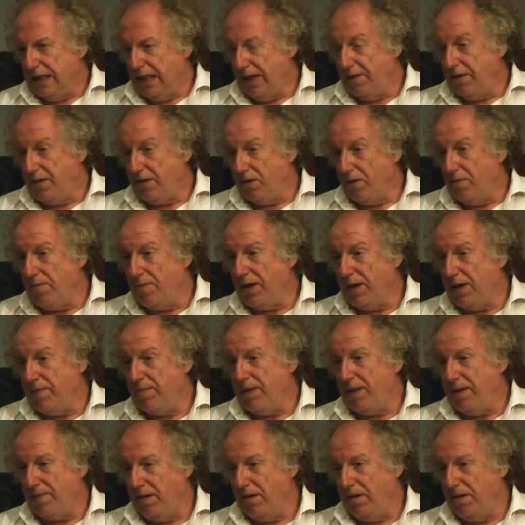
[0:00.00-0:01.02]
And so, so many so
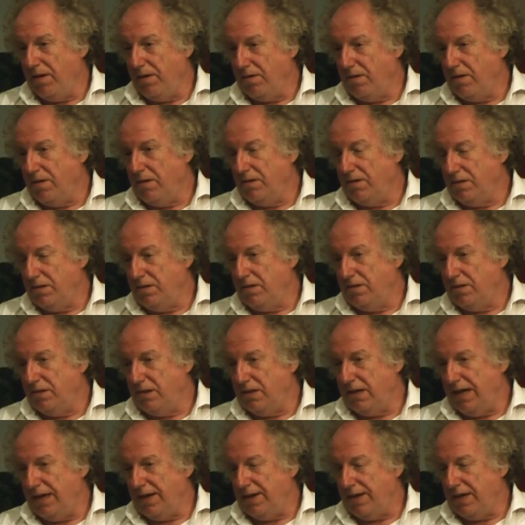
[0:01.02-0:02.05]
you, people
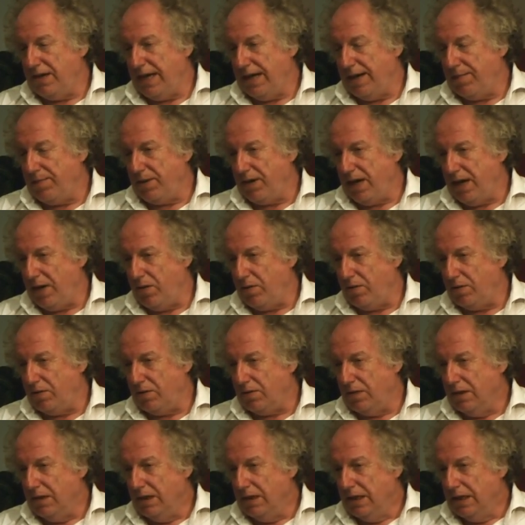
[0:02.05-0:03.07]
try to take
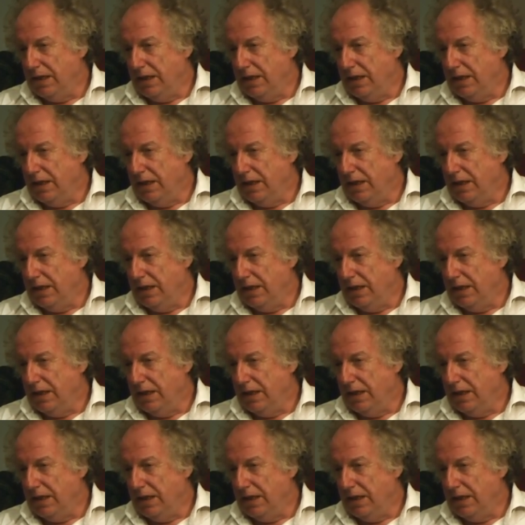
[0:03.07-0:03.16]
power